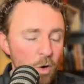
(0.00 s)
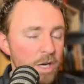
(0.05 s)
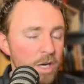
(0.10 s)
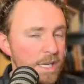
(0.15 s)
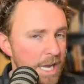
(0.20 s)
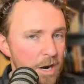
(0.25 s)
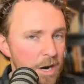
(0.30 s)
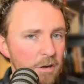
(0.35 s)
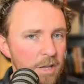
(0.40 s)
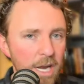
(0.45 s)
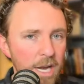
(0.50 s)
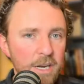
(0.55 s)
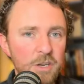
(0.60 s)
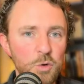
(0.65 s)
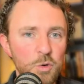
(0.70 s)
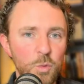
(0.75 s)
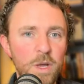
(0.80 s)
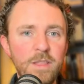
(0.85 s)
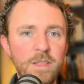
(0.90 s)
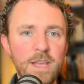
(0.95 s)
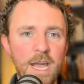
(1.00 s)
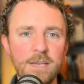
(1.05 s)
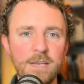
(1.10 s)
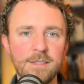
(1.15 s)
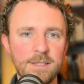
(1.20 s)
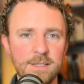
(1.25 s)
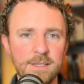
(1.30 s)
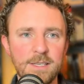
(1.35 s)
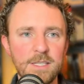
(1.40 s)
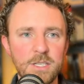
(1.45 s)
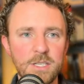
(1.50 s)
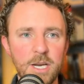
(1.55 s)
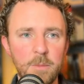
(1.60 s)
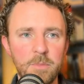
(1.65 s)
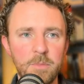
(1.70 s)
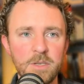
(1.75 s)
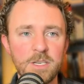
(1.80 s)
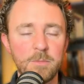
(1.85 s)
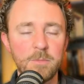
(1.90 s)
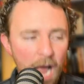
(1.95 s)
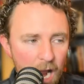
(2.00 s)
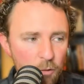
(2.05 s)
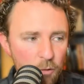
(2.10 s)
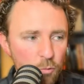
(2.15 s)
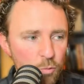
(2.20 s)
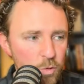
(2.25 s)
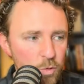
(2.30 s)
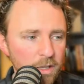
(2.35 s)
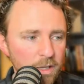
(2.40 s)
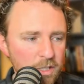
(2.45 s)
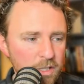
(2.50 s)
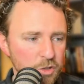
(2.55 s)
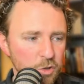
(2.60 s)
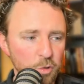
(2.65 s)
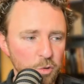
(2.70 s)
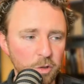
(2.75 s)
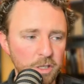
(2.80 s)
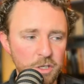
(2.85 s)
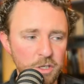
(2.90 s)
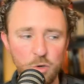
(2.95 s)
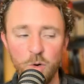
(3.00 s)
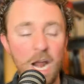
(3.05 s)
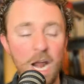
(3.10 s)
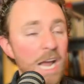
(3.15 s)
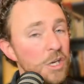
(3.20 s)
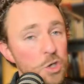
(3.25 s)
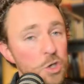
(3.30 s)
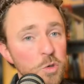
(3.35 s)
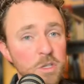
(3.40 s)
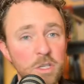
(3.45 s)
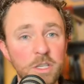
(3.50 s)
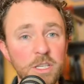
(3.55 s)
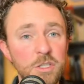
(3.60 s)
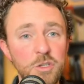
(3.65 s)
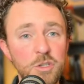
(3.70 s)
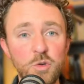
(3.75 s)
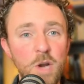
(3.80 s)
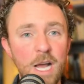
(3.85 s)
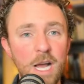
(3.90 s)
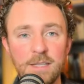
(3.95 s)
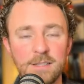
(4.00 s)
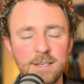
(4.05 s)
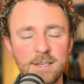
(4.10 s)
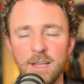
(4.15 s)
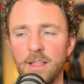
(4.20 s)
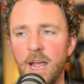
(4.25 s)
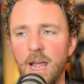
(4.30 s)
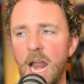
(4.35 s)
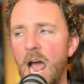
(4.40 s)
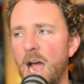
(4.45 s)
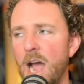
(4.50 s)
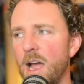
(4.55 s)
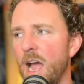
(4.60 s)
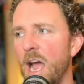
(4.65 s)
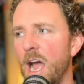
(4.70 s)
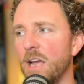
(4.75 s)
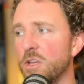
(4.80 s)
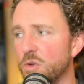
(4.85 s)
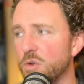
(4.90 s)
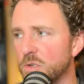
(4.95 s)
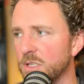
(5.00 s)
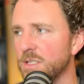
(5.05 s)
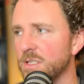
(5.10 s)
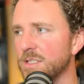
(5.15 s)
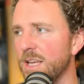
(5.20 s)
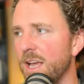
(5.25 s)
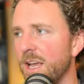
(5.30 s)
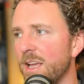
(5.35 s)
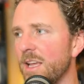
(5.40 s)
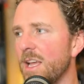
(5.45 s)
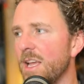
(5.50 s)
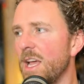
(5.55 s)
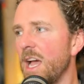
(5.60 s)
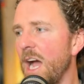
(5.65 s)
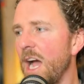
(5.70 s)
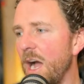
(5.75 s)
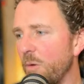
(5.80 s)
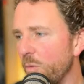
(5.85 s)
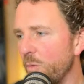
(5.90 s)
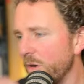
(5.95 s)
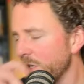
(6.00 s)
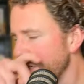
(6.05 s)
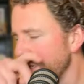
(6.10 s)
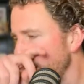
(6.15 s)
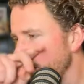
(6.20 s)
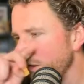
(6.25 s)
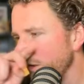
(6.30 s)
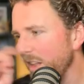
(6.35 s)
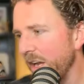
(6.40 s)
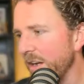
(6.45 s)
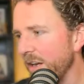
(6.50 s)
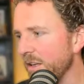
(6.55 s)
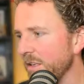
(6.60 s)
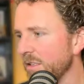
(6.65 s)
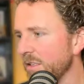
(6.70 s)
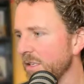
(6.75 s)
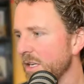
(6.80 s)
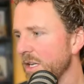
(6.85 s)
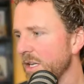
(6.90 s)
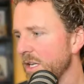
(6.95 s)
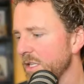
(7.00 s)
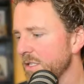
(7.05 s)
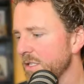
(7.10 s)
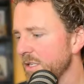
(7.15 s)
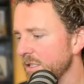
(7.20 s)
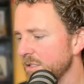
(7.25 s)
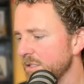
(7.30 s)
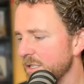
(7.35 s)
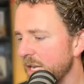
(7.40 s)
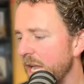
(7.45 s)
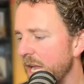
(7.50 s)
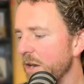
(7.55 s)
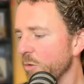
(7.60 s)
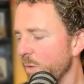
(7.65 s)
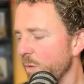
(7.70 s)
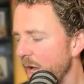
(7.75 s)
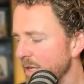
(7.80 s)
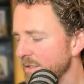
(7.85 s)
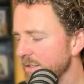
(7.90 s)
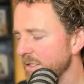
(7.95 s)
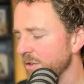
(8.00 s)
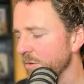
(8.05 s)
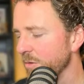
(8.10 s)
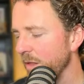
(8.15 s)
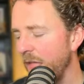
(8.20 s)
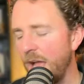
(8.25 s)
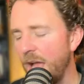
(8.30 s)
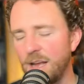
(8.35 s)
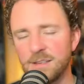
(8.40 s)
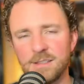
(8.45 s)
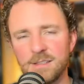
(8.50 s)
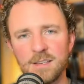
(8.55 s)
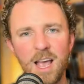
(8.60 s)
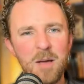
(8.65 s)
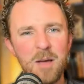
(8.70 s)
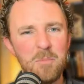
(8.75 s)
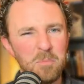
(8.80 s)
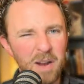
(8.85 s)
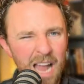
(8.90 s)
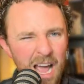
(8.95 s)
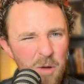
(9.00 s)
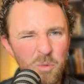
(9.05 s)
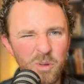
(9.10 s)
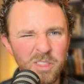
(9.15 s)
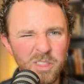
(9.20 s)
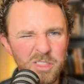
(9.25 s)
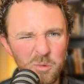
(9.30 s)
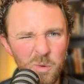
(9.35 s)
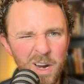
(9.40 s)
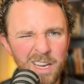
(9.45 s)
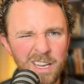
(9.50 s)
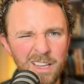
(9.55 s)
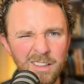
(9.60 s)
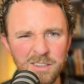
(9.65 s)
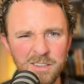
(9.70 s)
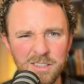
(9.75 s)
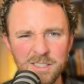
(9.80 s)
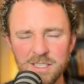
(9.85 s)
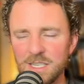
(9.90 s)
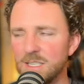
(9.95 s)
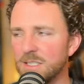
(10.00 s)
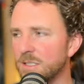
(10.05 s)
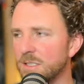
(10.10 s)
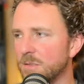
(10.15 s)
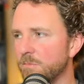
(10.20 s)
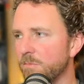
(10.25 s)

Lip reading: Carolina to win the ACC championship. I really, truly do. And I usually do not say that. I usually say I want Carolina to kind of rest and relax. But I want the regular season.